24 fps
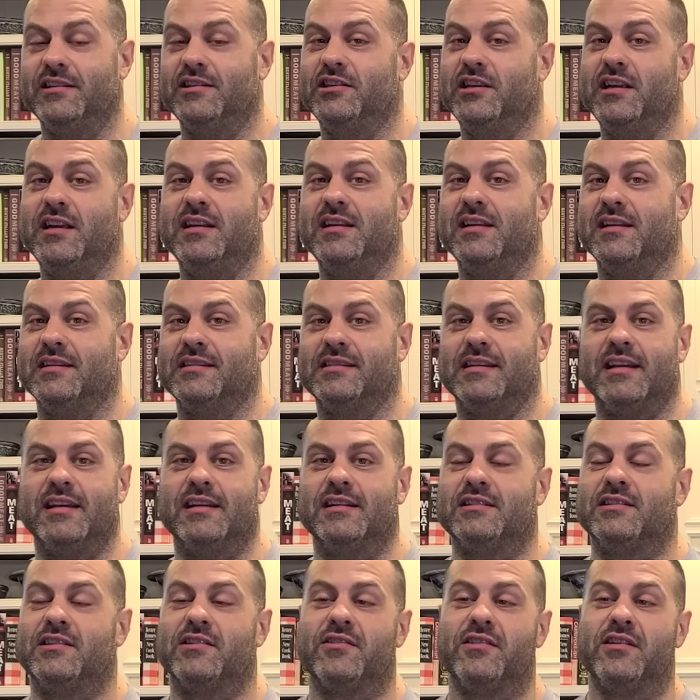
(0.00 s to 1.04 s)
genius, I
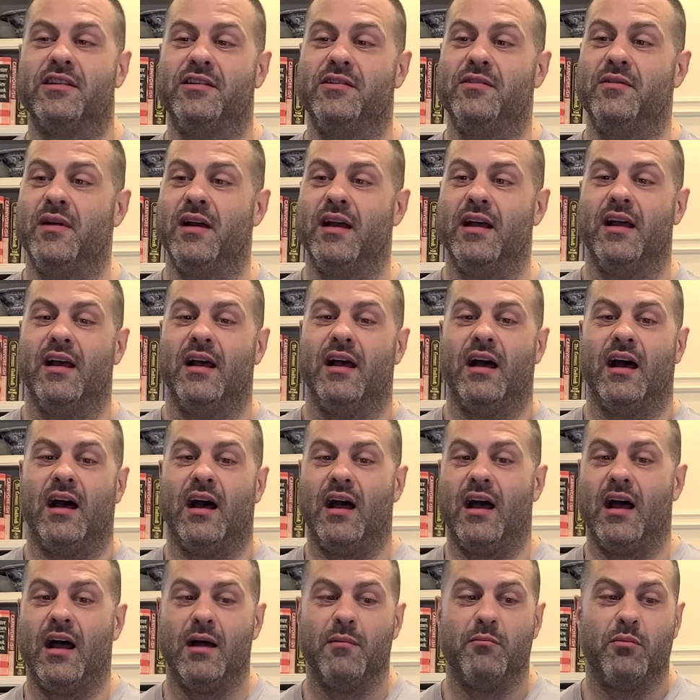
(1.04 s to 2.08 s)
assure you.
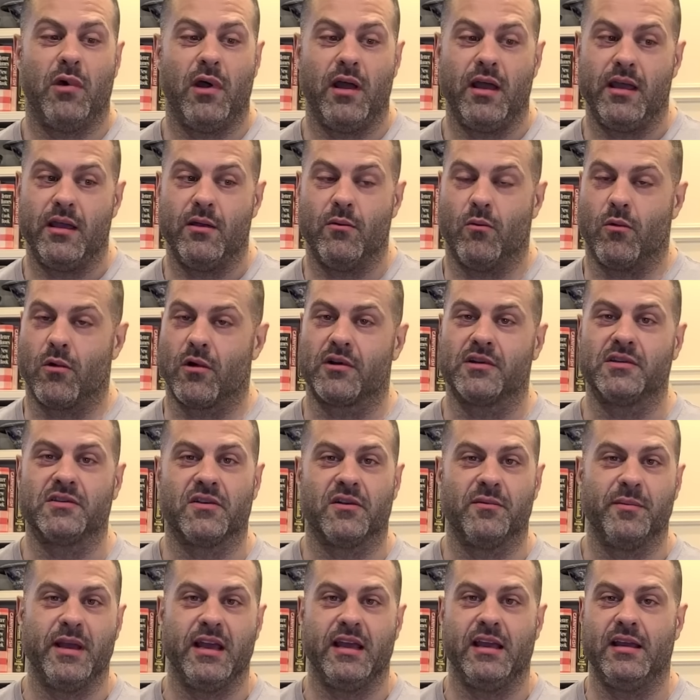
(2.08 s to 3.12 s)
Uh, but it works
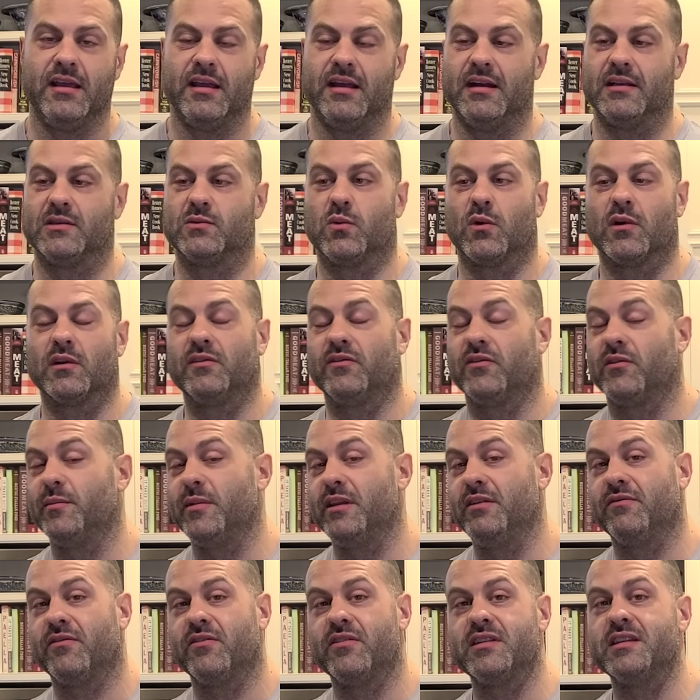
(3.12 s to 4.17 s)
for me, and it's worked for
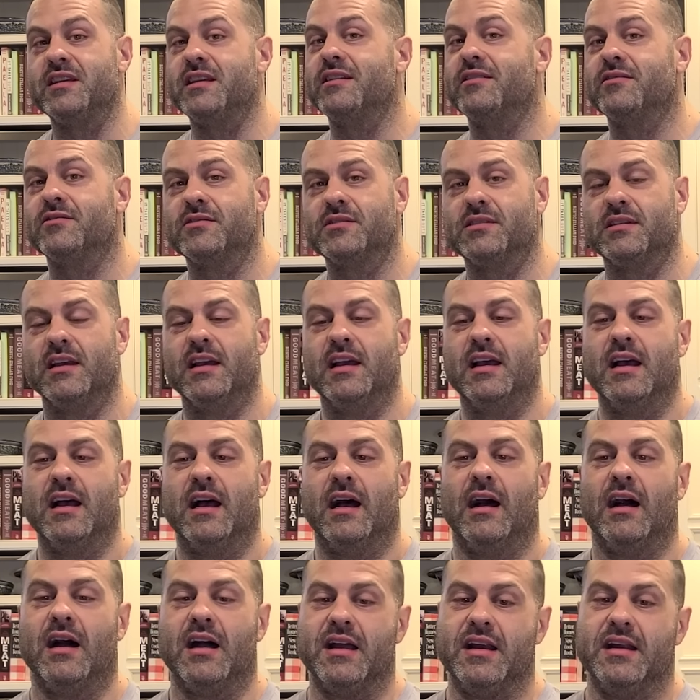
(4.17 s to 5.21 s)
me for years,
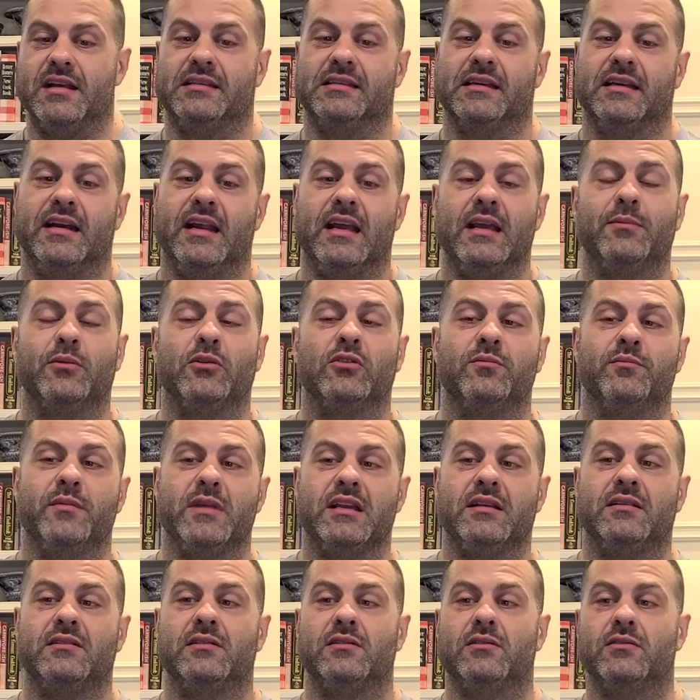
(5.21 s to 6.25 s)
uh, and it's enabled
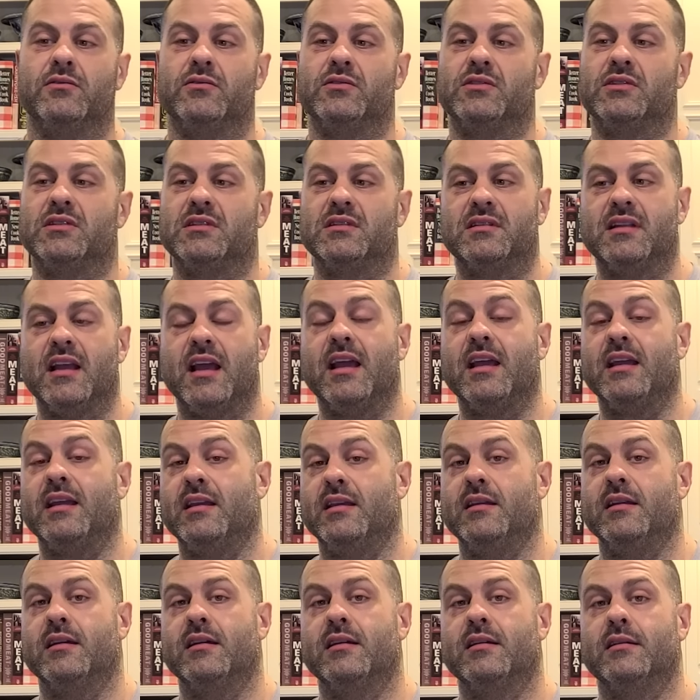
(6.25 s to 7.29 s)
me to
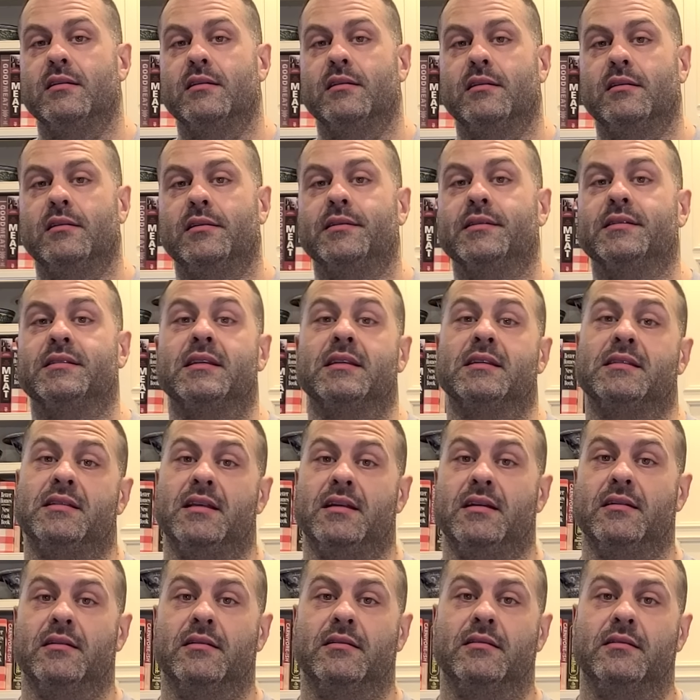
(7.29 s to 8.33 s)
stay
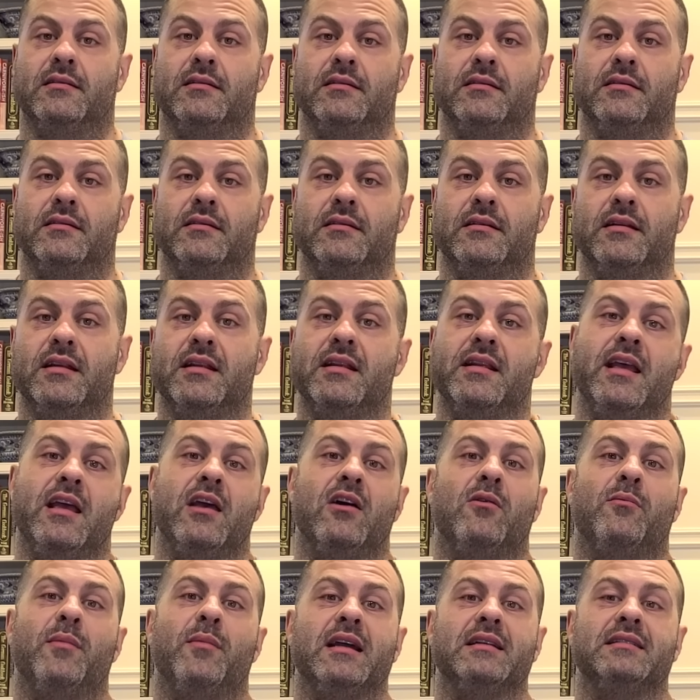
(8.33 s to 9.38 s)
consistent and
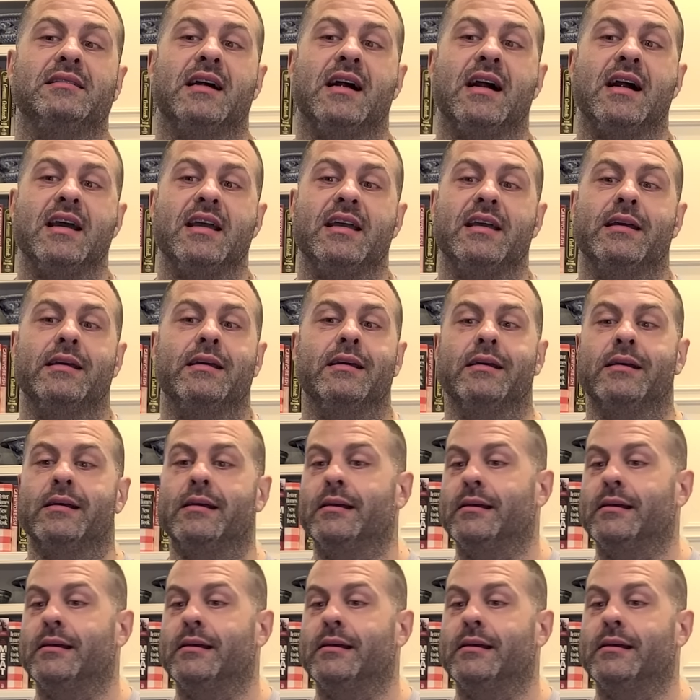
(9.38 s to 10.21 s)
nail my diet